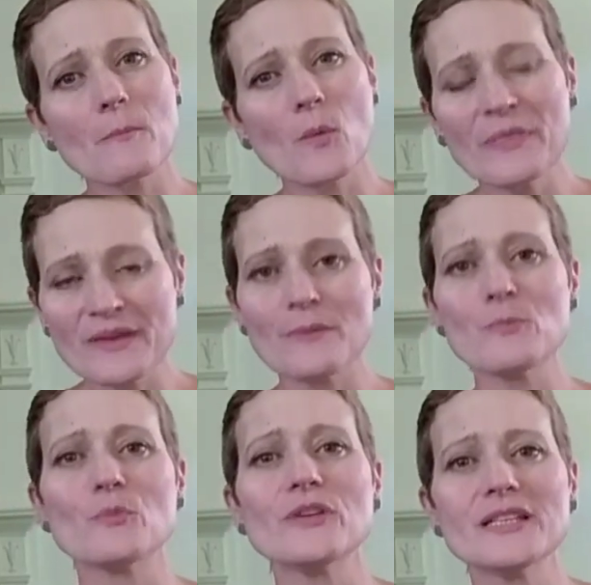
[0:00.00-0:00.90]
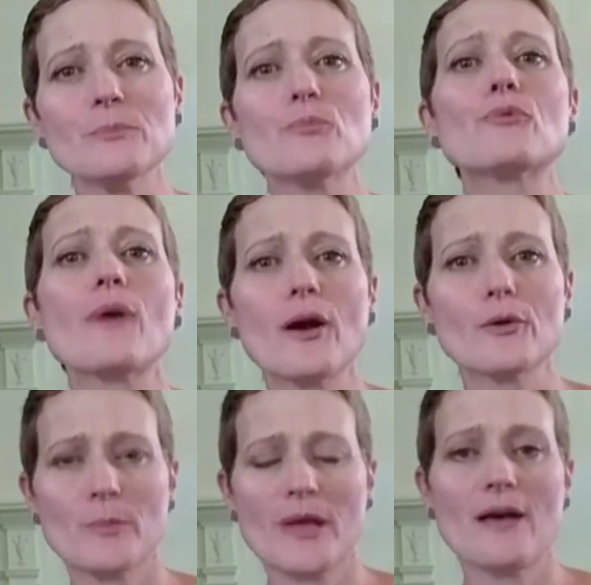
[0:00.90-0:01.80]
One thing I'm really
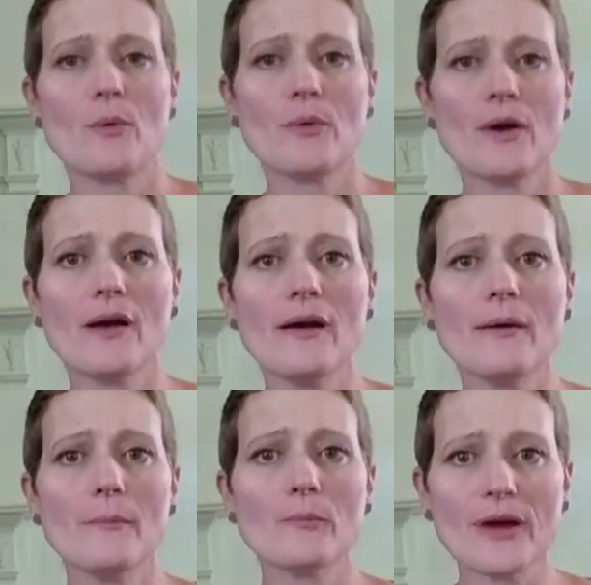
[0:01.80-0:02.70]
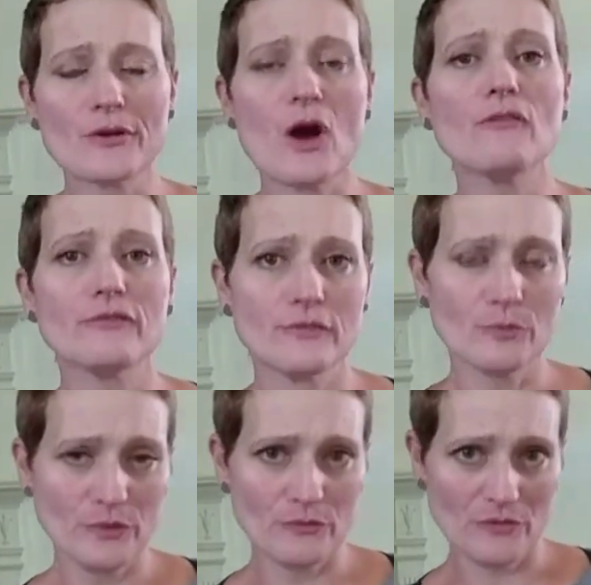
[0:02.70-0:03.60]
proud of
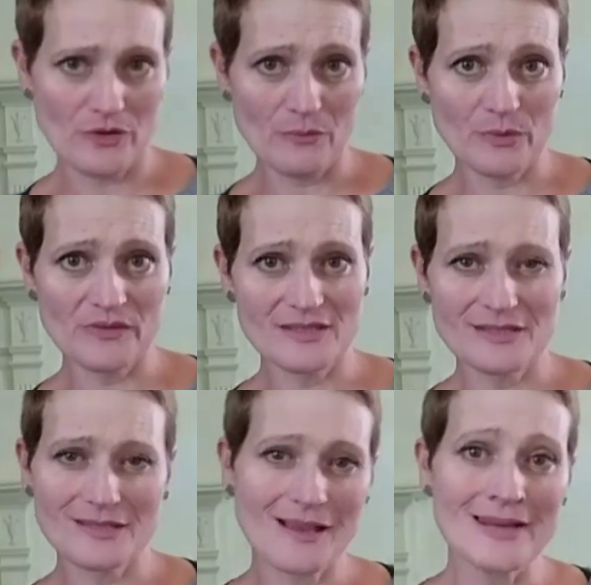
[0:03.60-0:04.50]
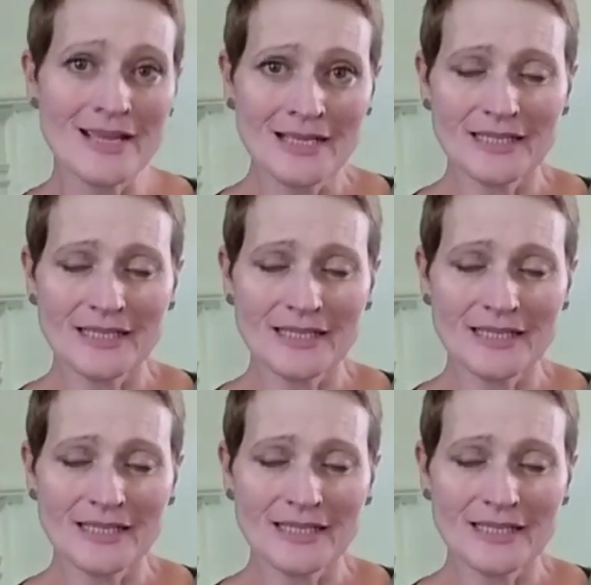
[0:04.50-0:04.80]
with this design